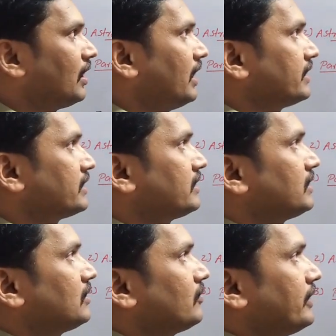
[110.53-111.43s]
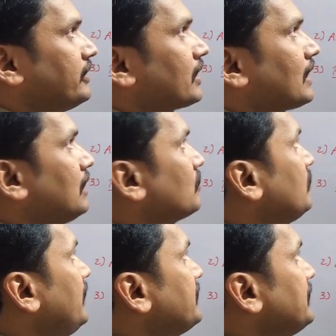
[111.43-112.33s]
And when you are
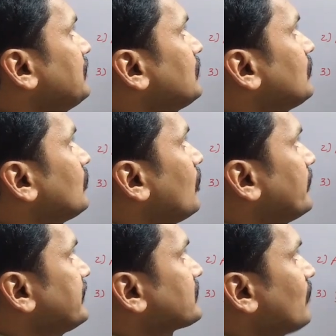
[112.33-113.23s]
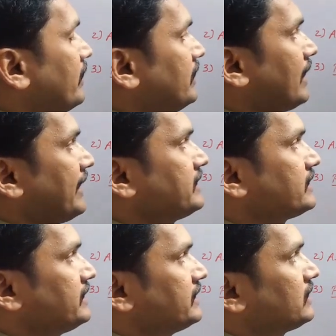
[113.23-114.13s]
calculating what is 1
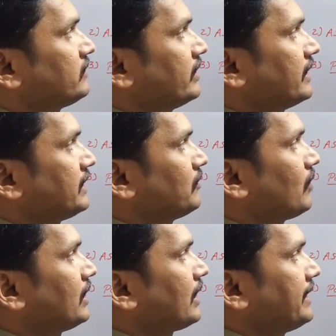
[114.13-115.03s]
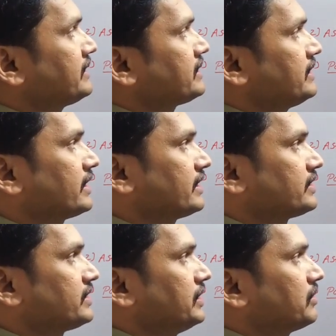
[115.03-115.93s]
light year, we are getting 1 light year
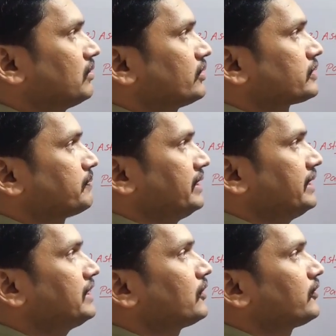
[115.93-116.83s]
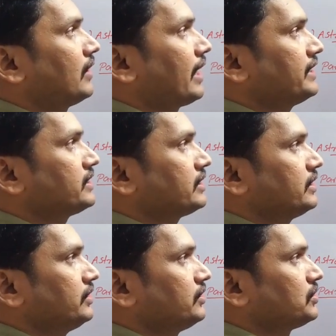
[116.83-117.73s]
is equal to speed of light
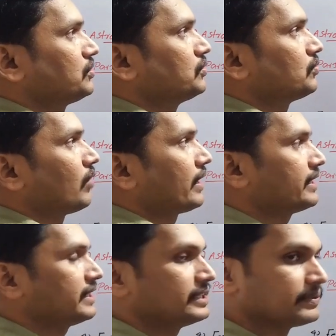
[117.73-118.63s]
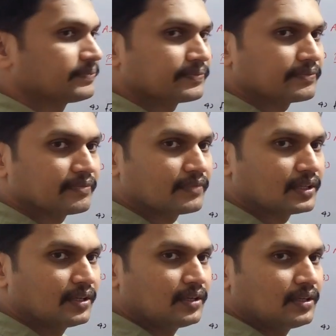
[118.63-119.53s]
into 1 year.
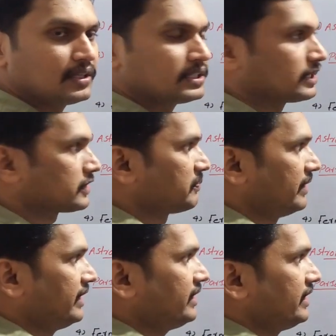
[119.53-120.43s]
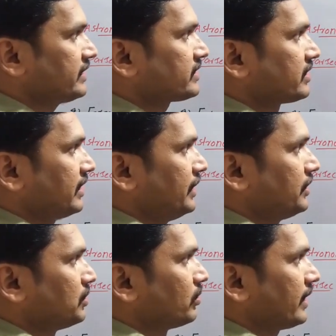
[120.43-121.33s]
The speed is
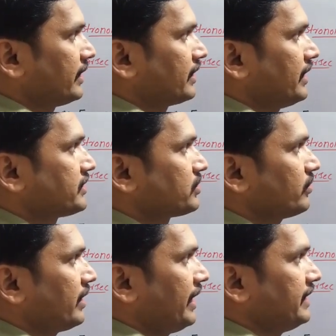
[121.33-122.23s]
3 into 10 raised to